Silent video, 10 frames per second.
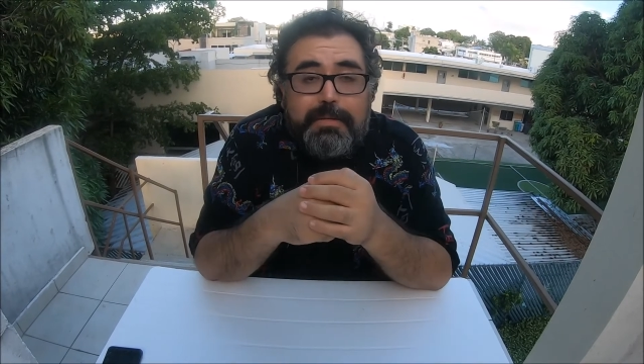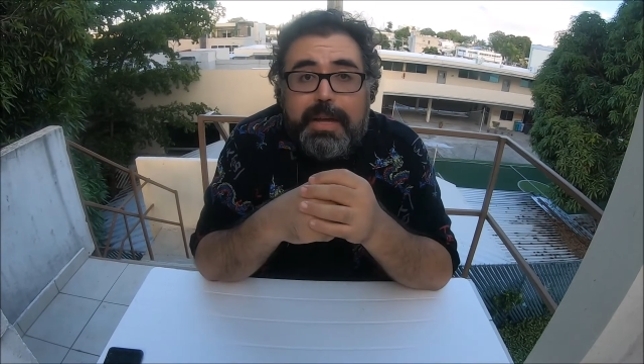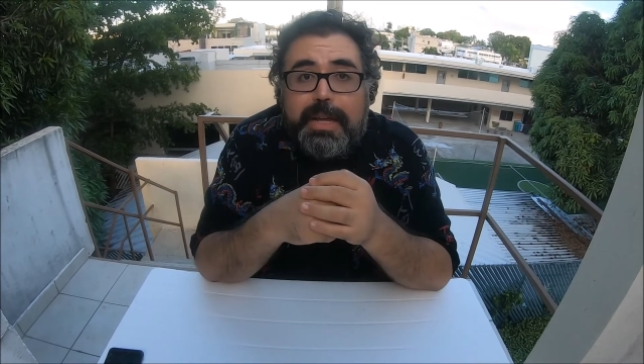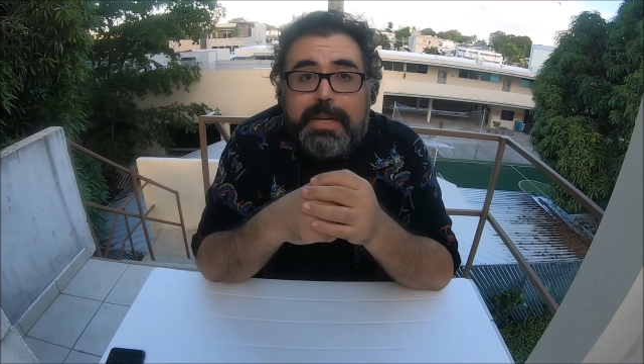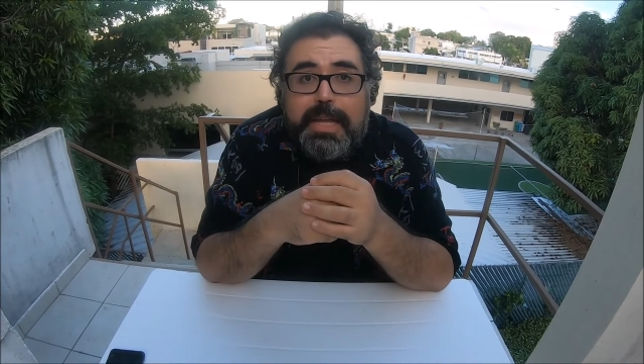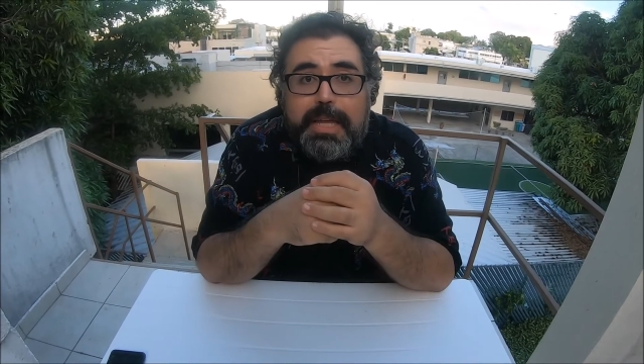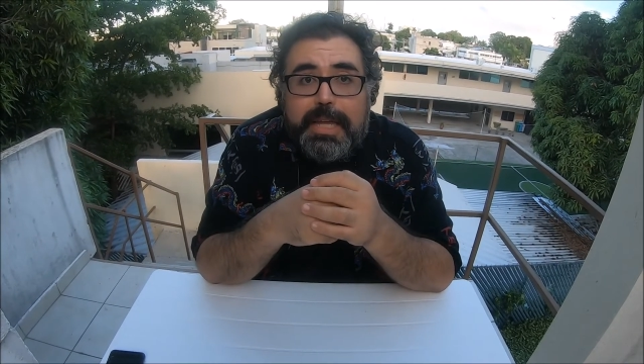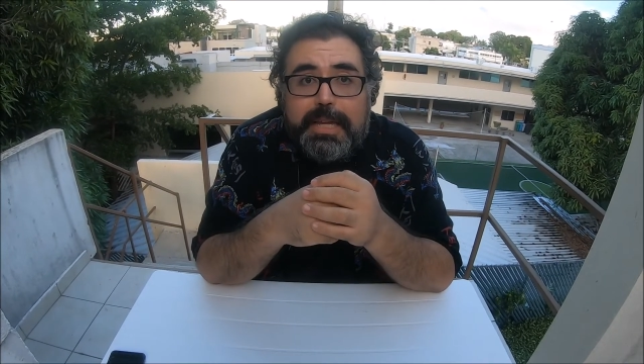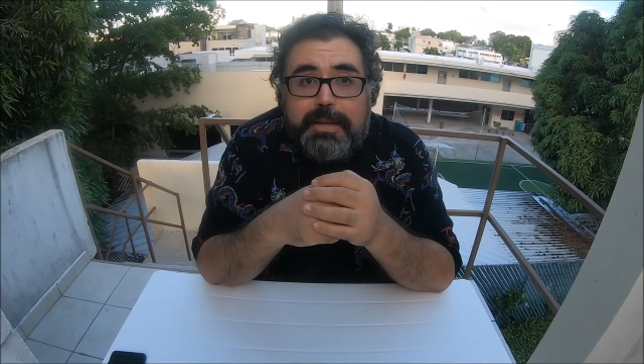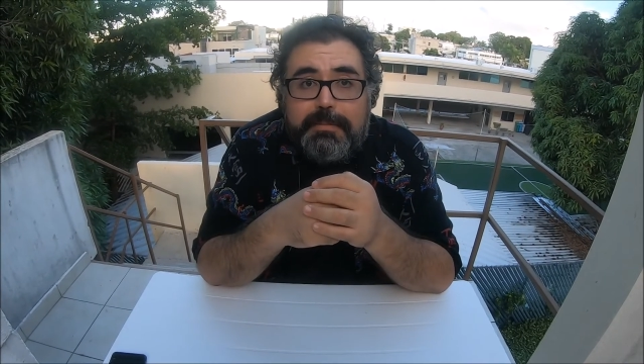Right?
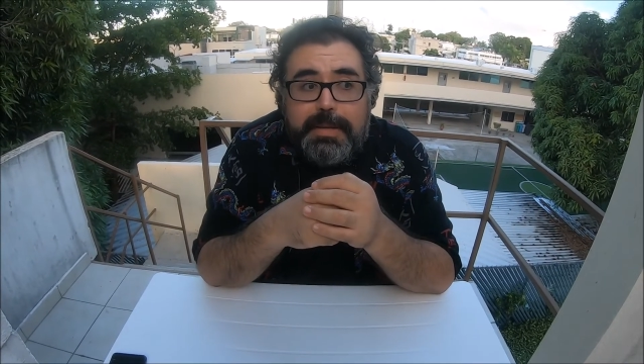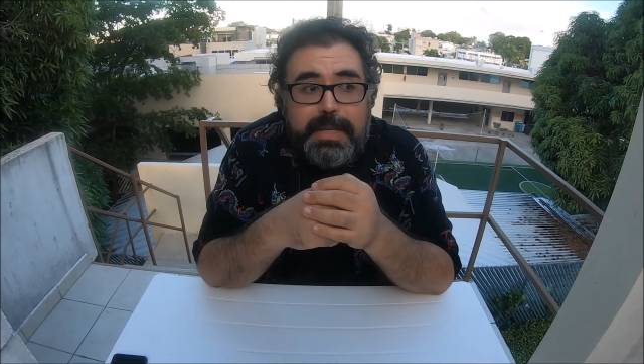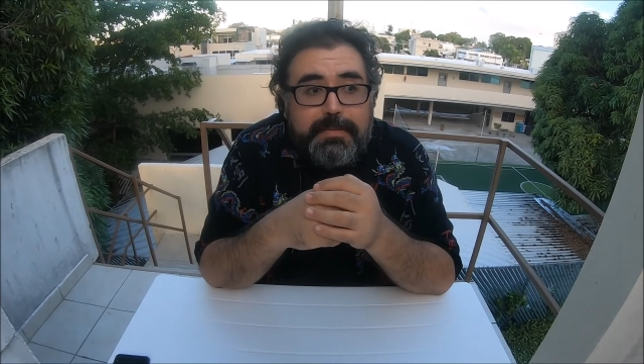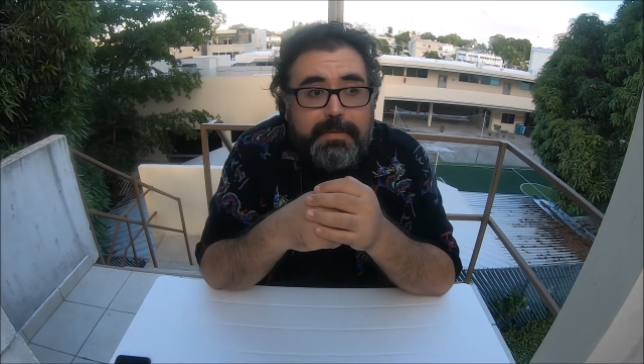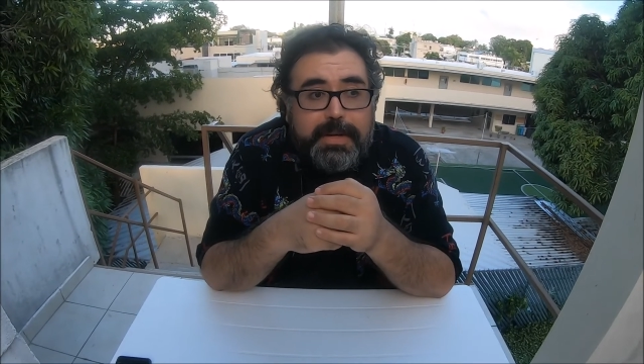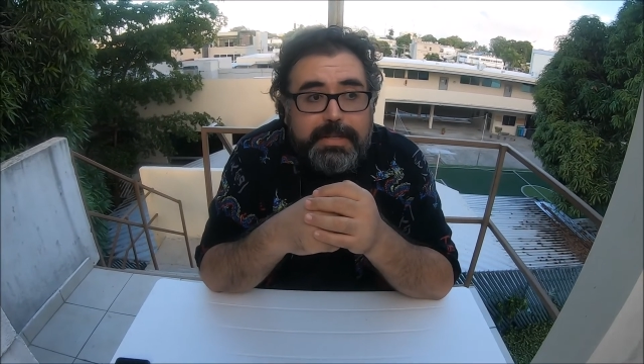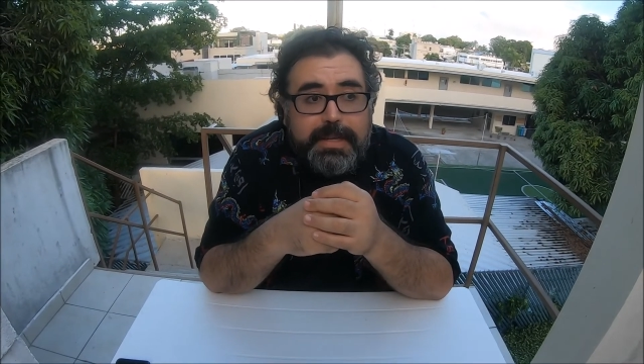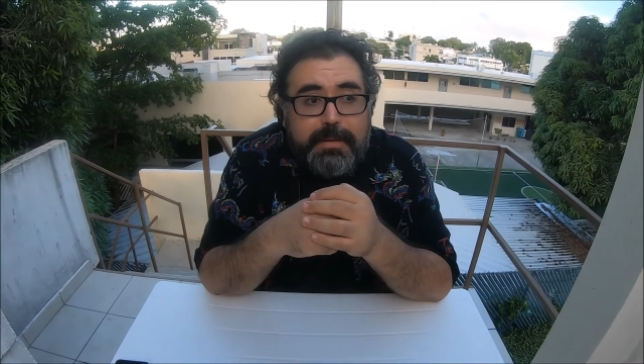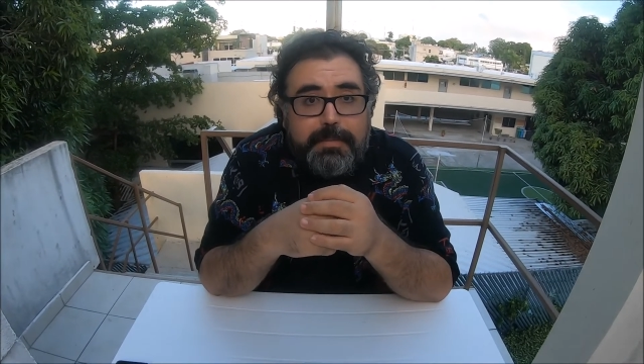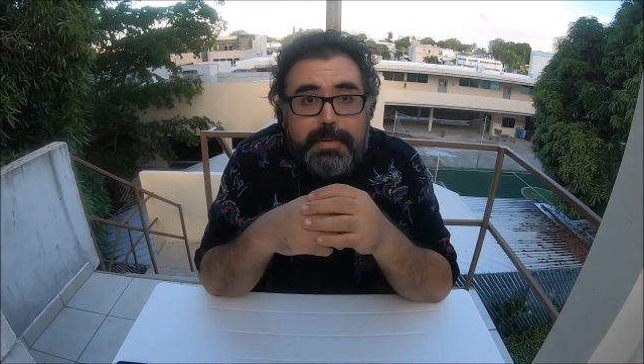It can be, for
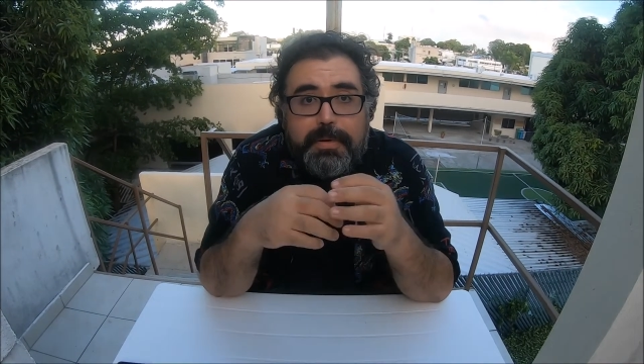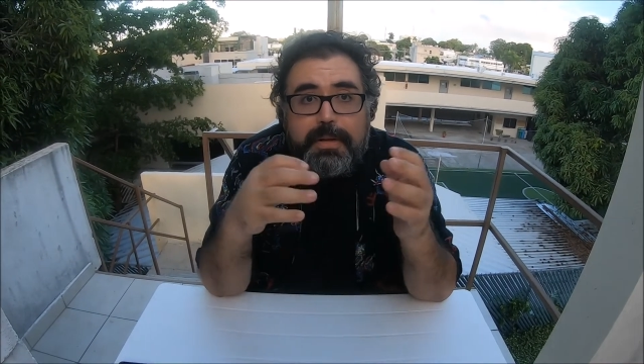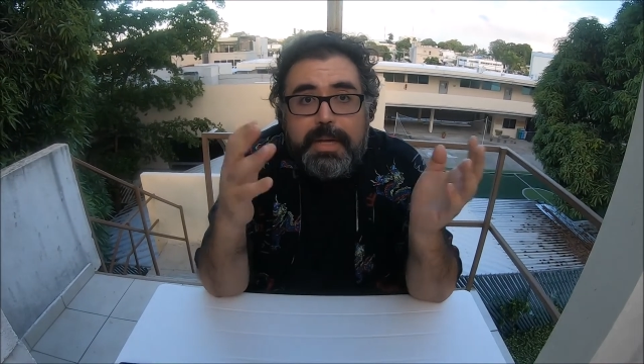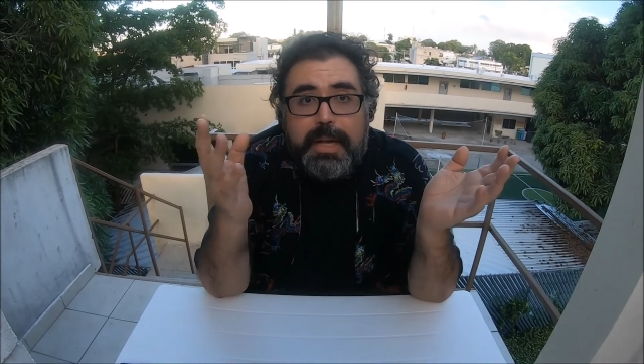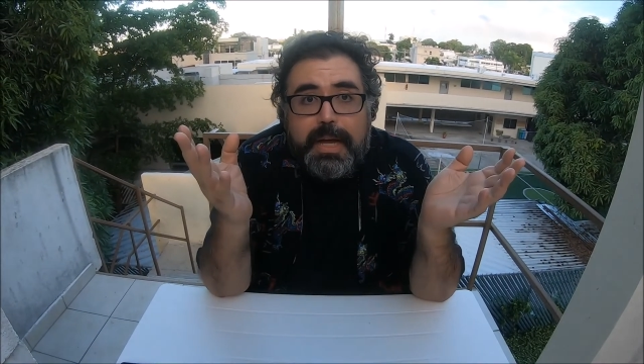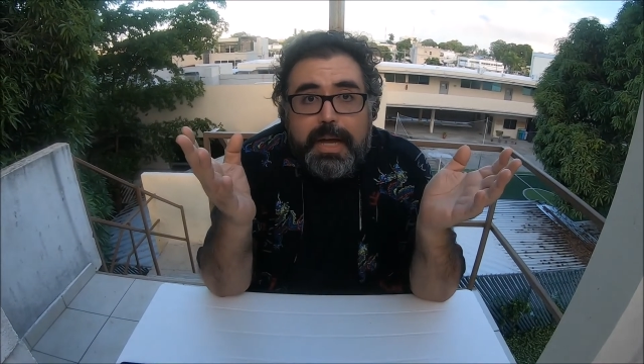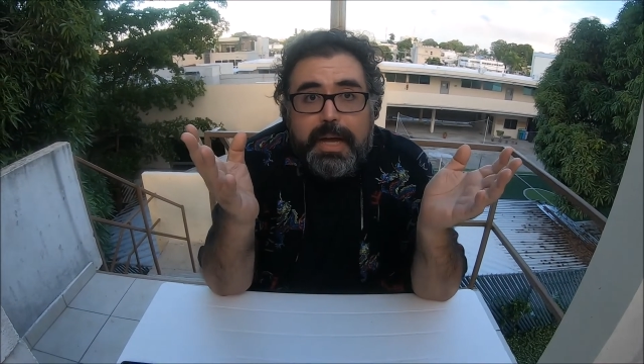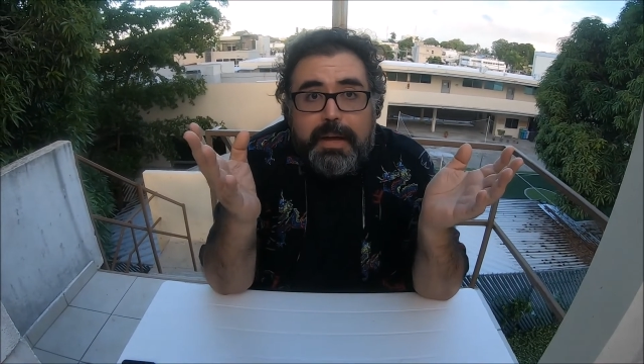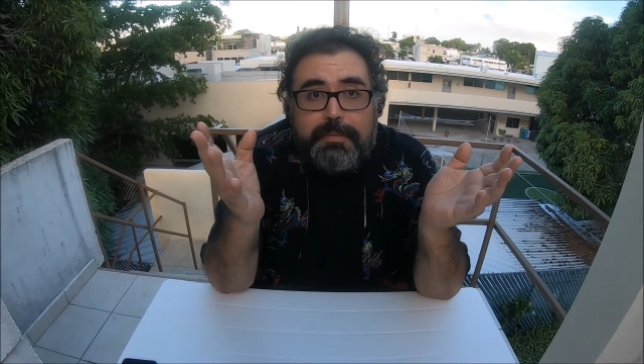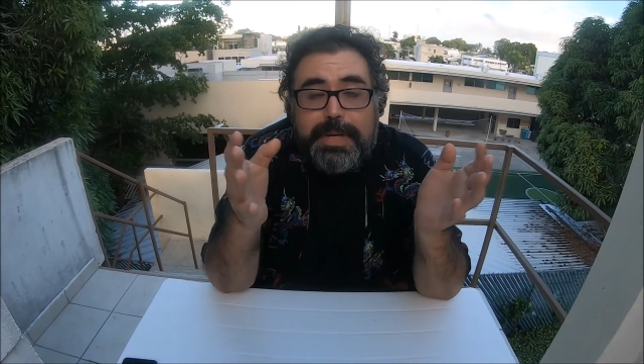example,
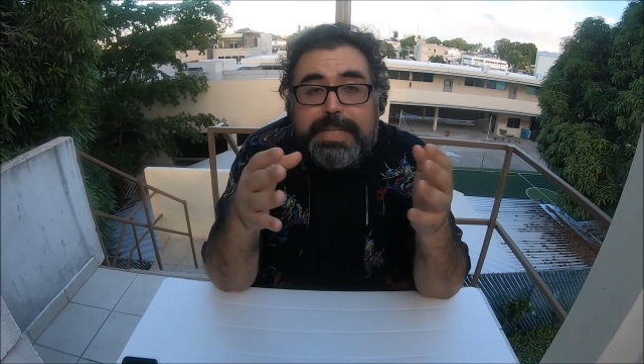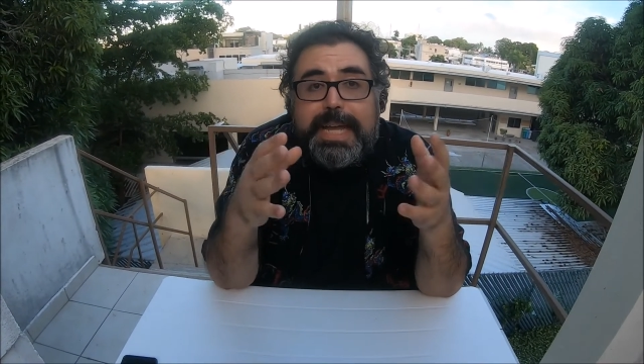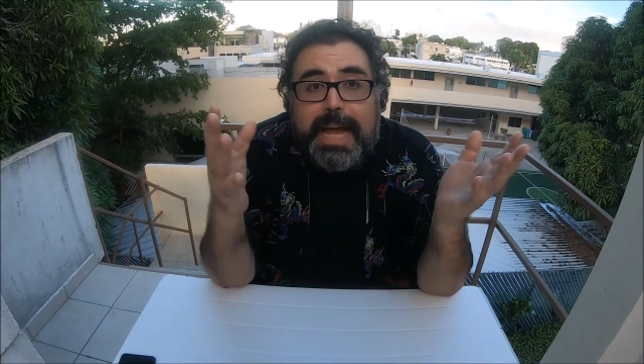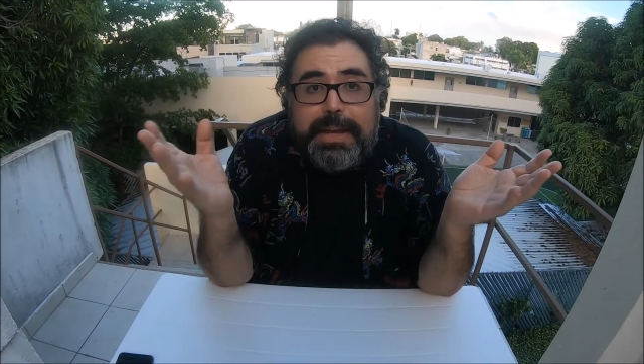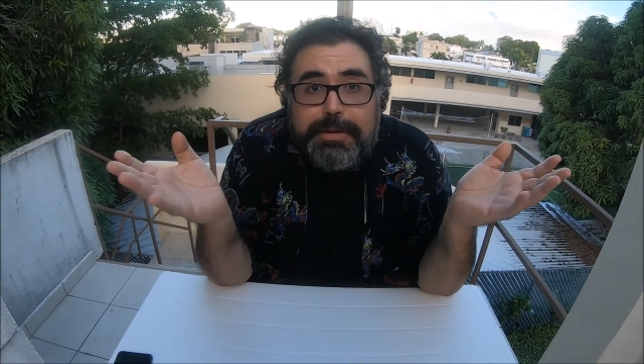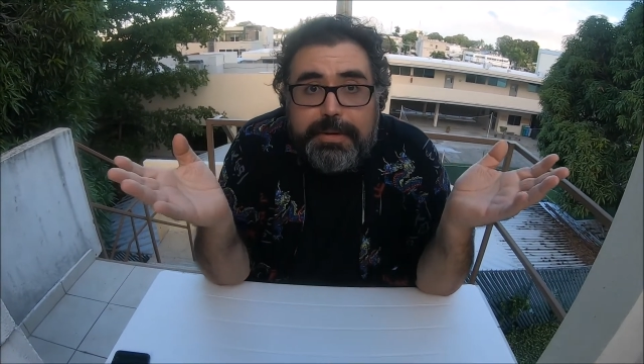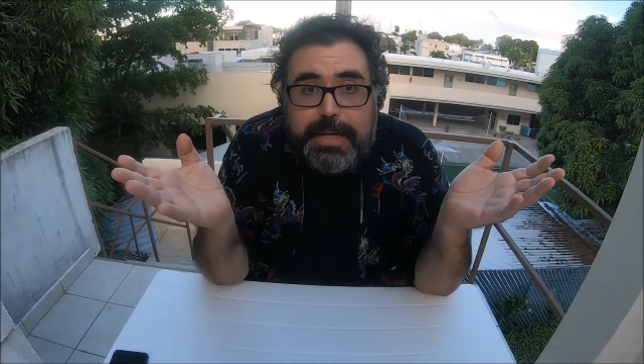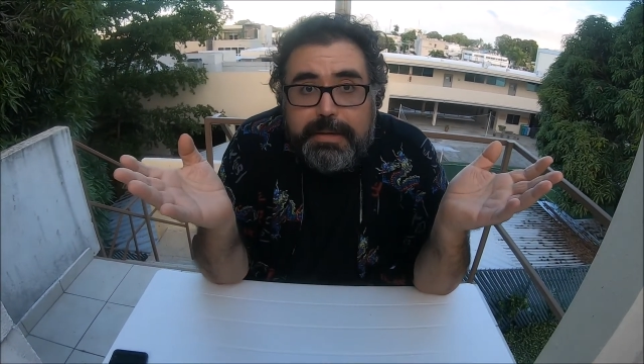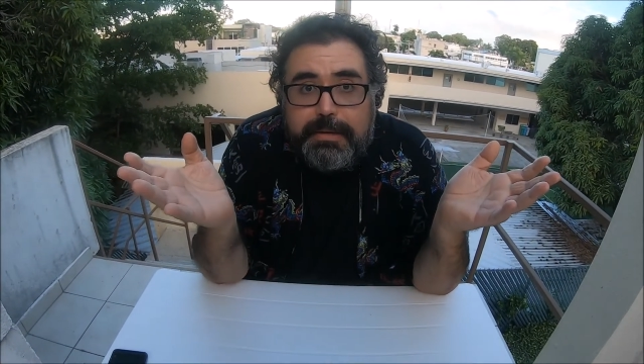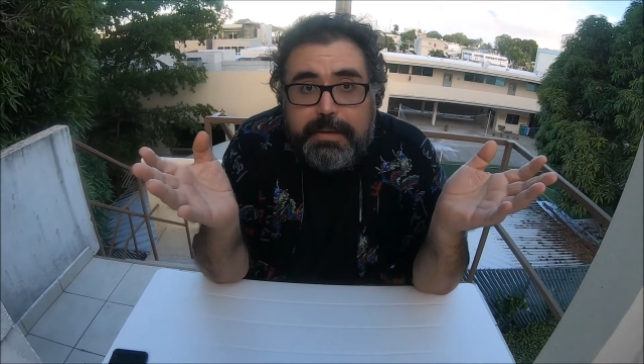
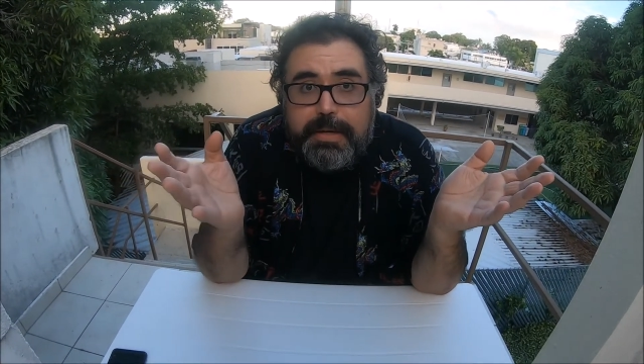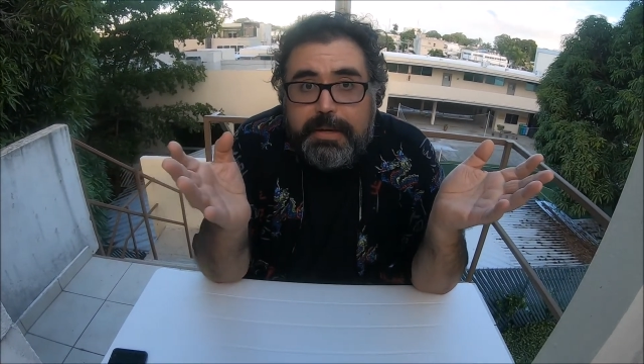retiring.